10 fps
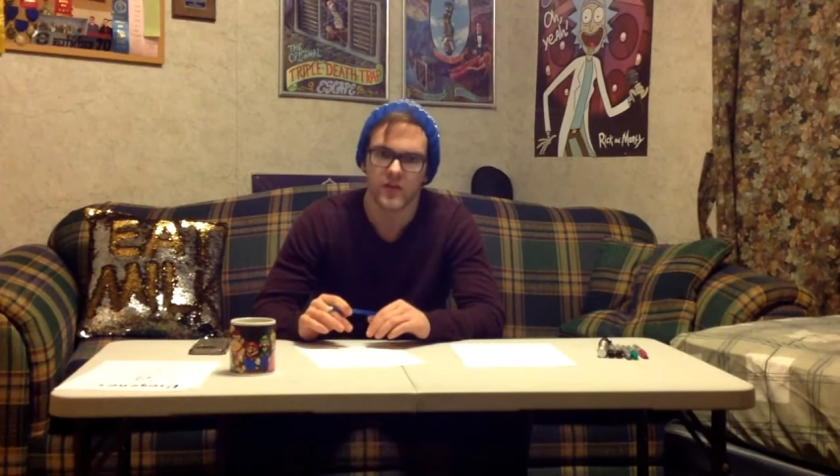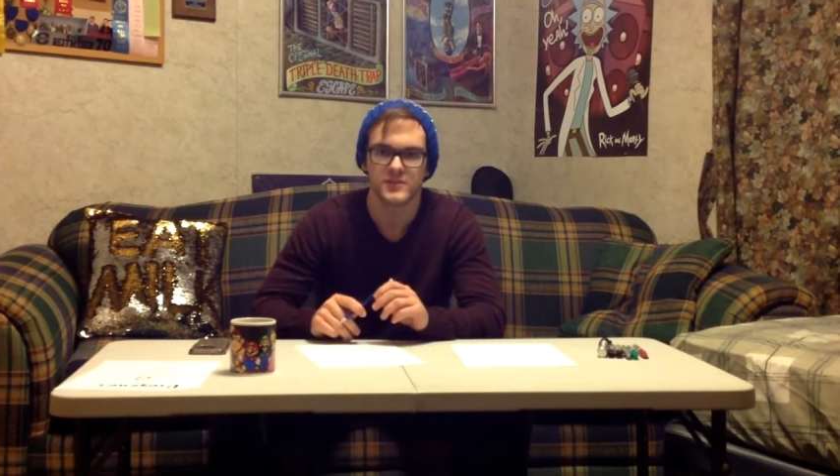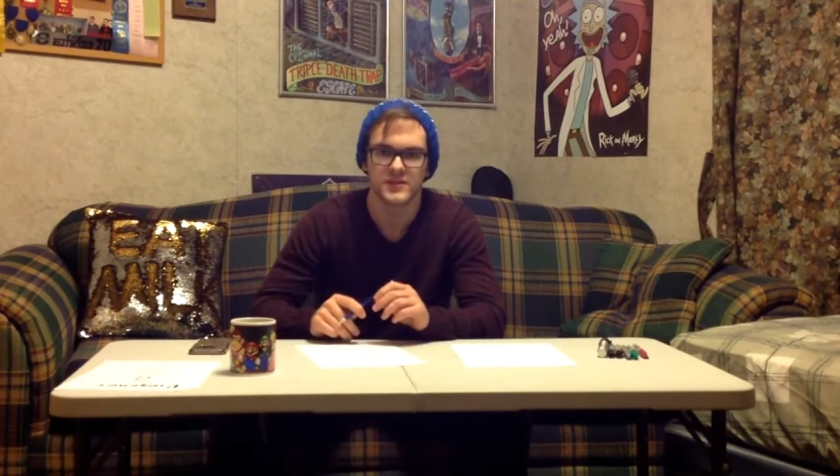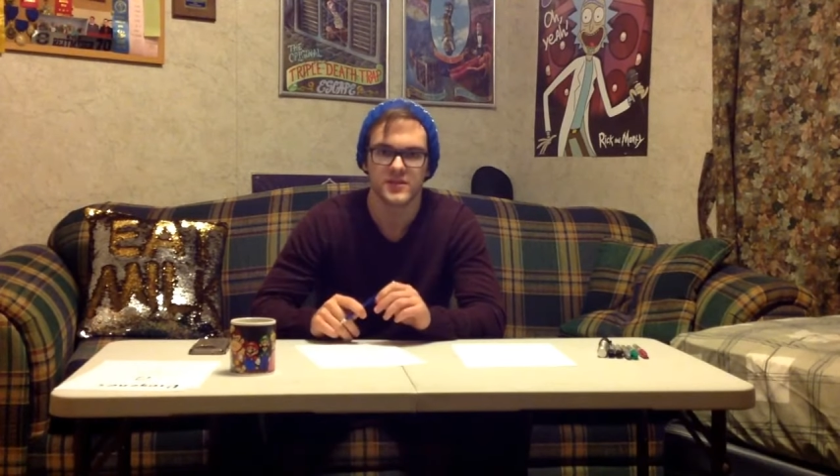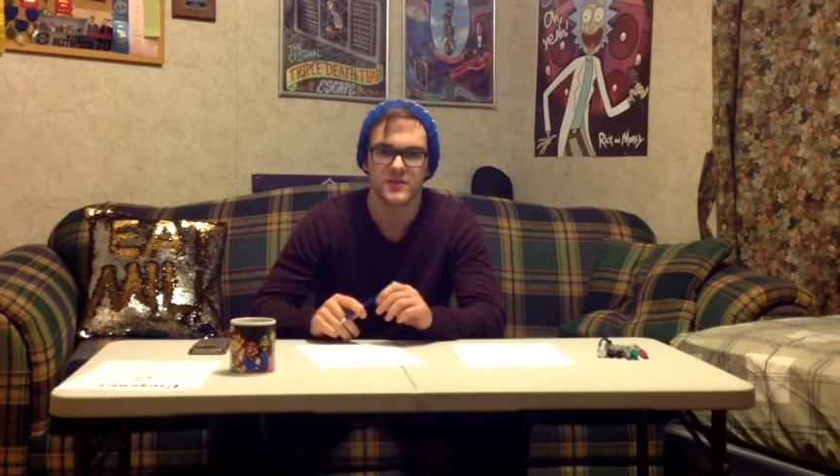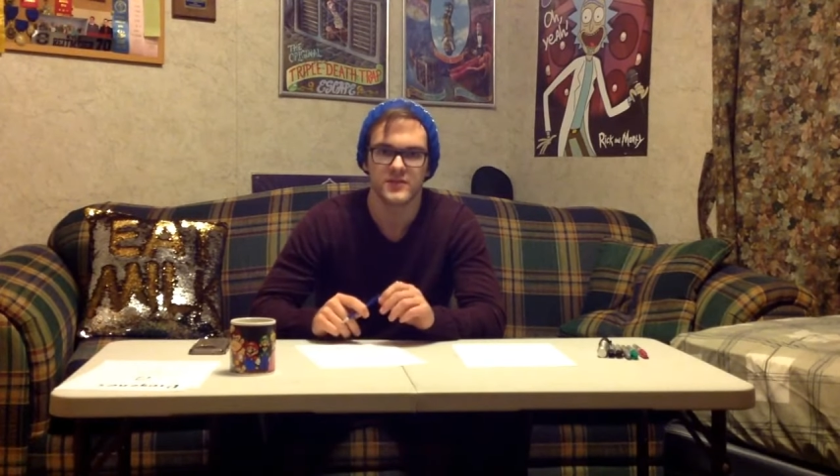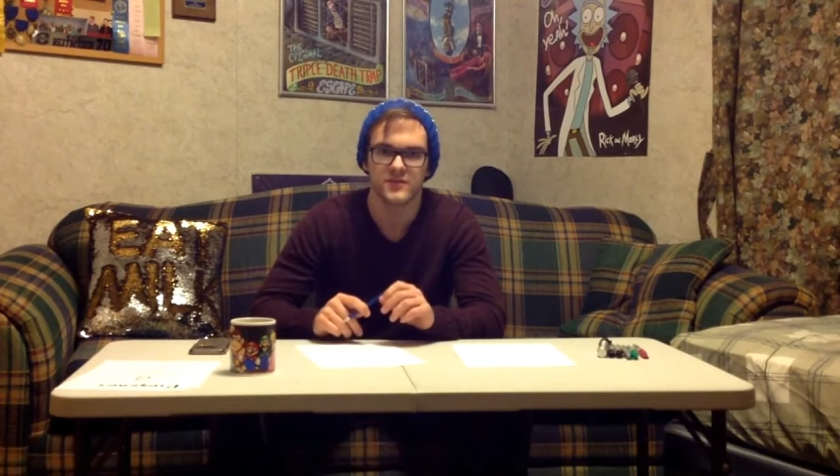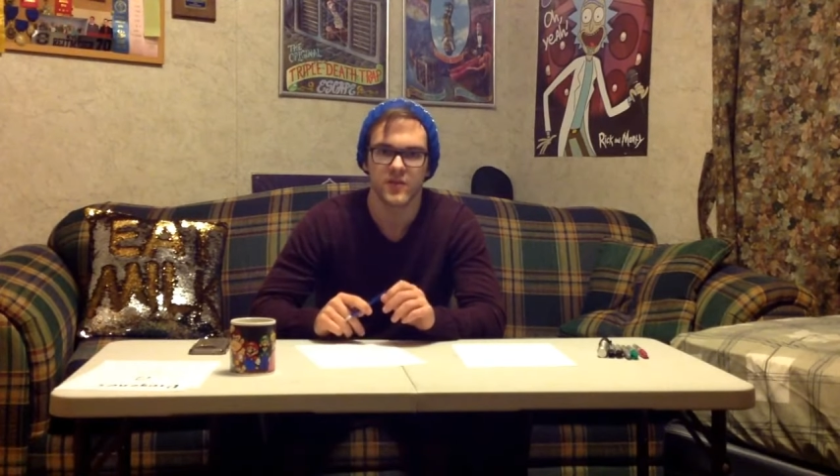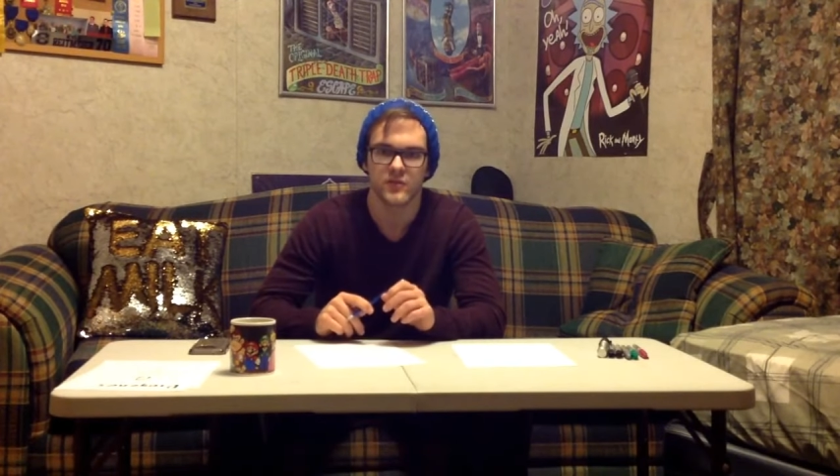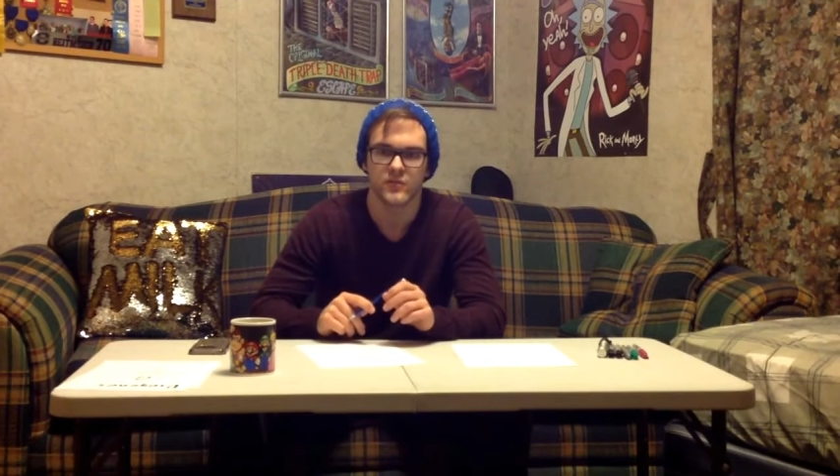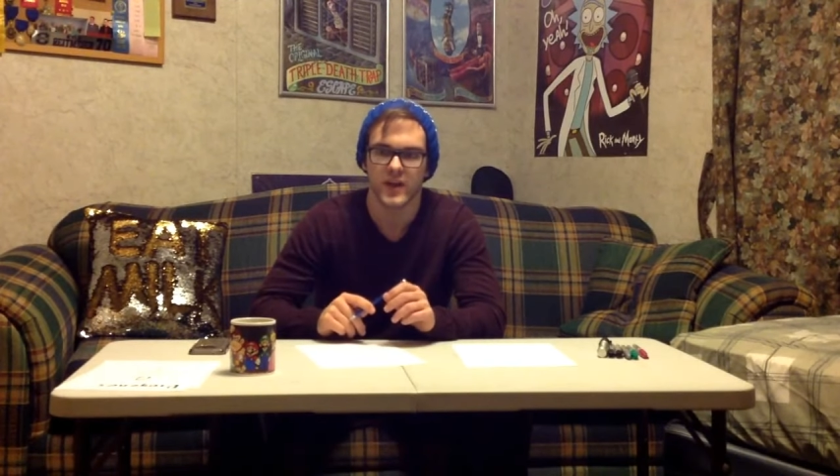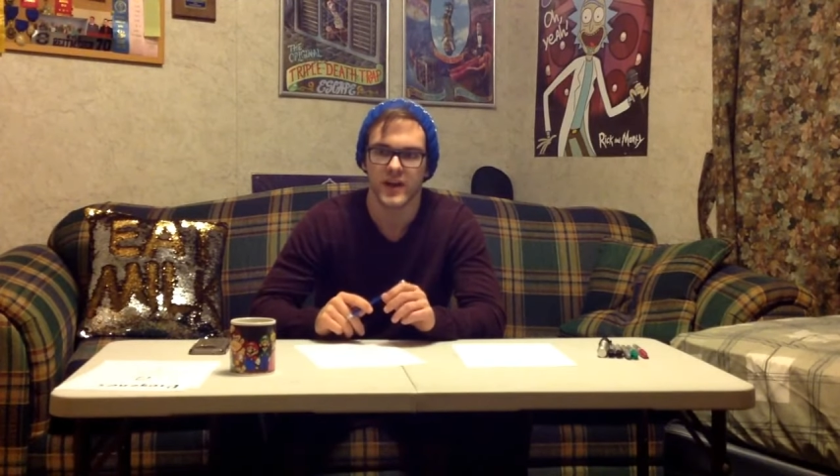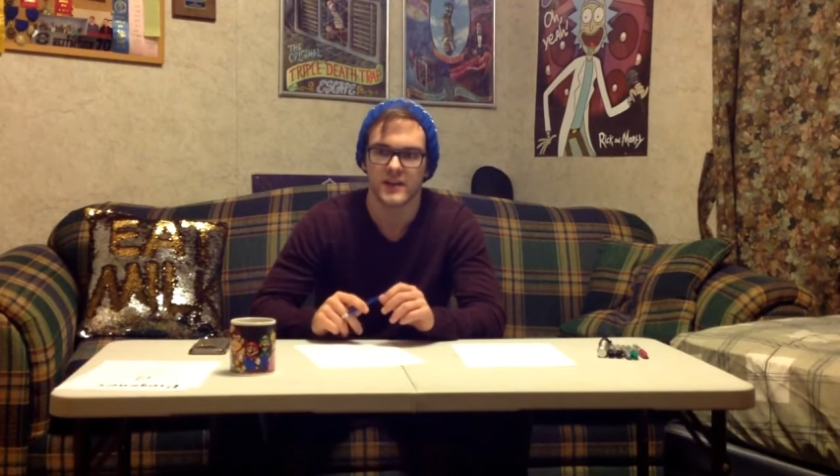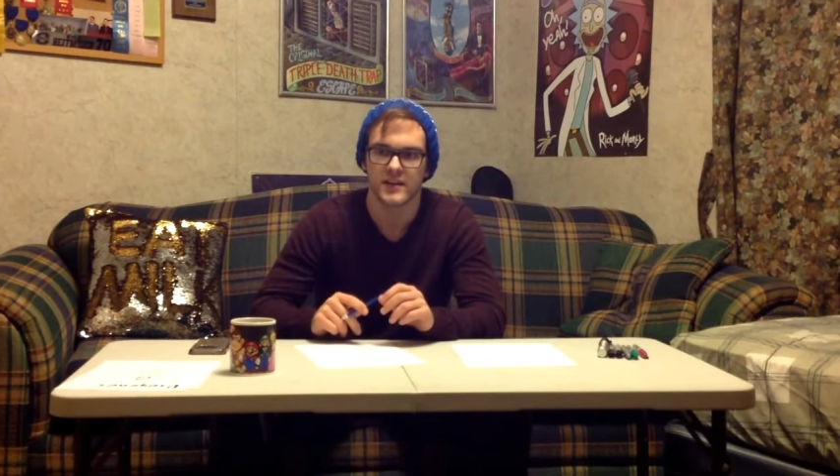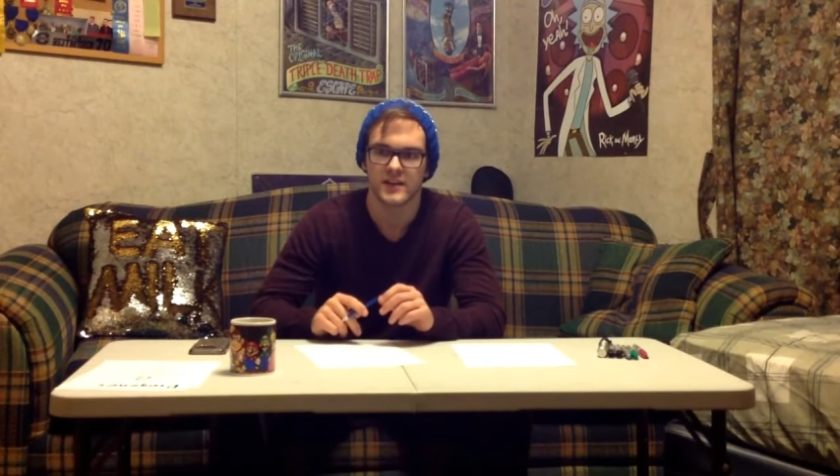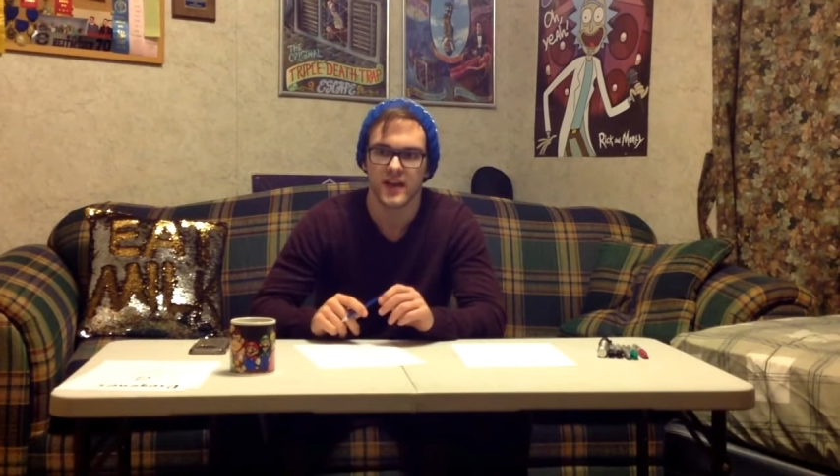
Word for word: especially if it's a phone brand